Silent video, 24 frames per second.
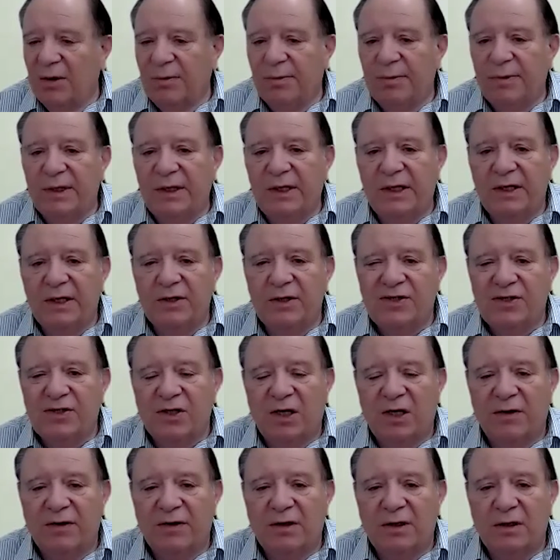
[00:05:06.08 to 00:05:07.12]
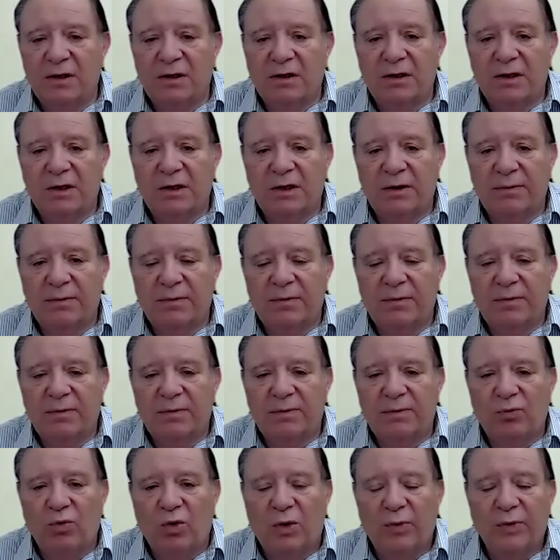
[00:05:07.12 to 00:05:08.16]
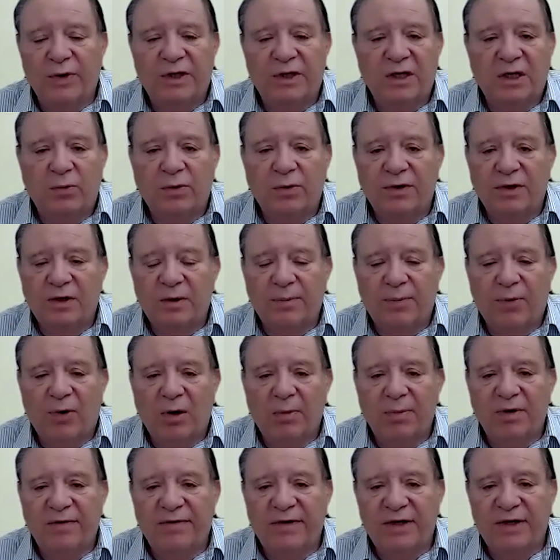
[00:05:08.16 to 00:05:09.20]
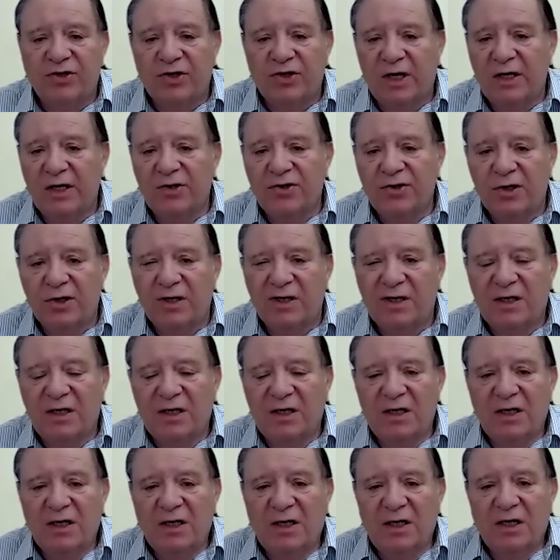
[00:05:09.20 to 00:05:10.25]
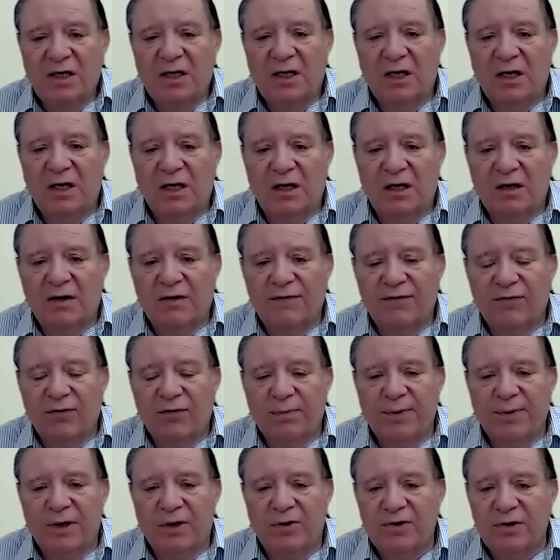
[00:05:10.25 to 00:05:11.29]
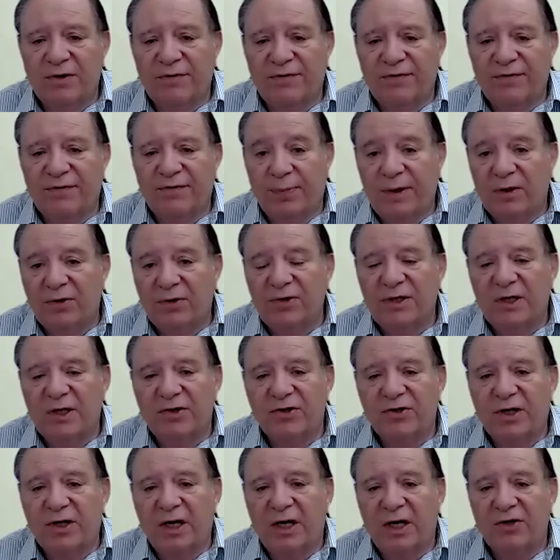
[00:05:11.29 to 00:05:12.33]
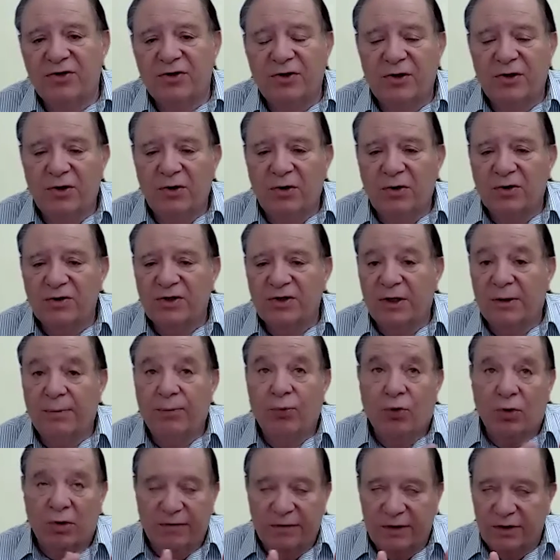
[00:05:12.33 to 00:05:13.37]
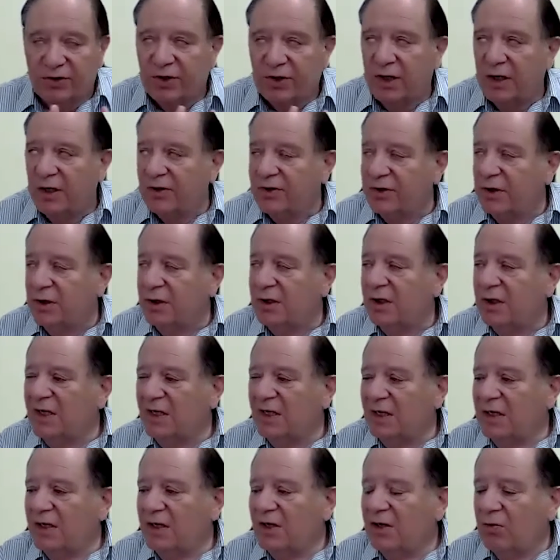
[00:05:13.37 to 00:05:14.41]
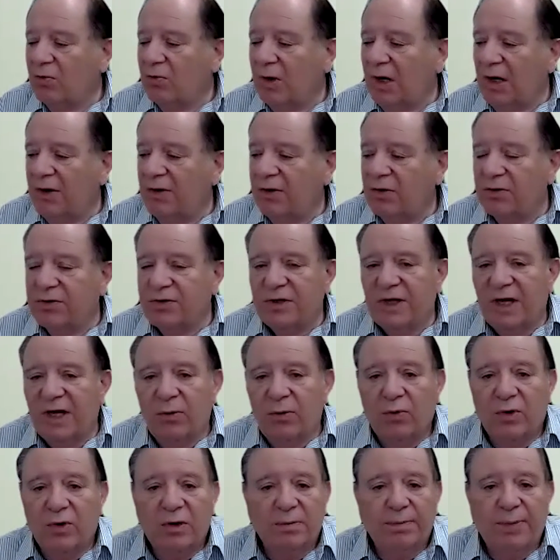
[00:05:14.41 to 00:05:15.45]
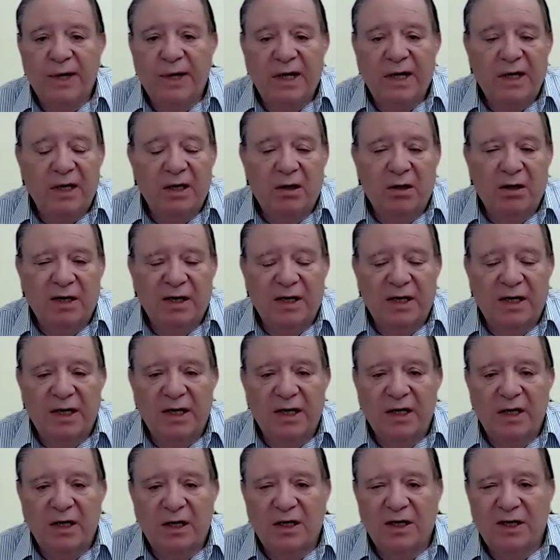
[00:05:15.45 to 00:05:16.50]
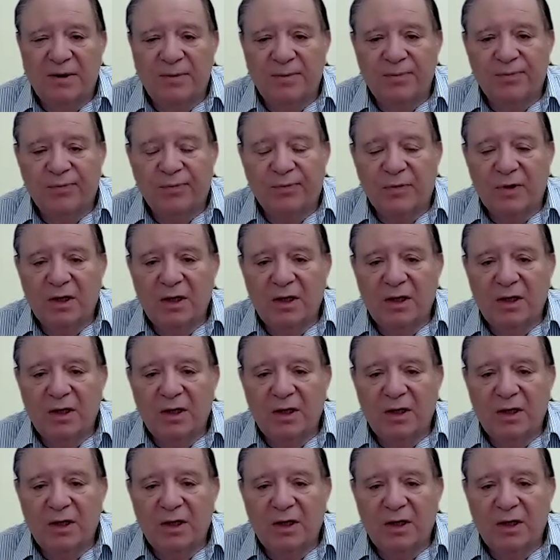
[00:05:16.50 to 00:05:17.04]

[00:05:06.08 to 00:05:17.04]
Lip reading: Is the what we did with the Department of Education for Pearson Education, the New York City Board of Education. Rather, is they wouldn't pay on an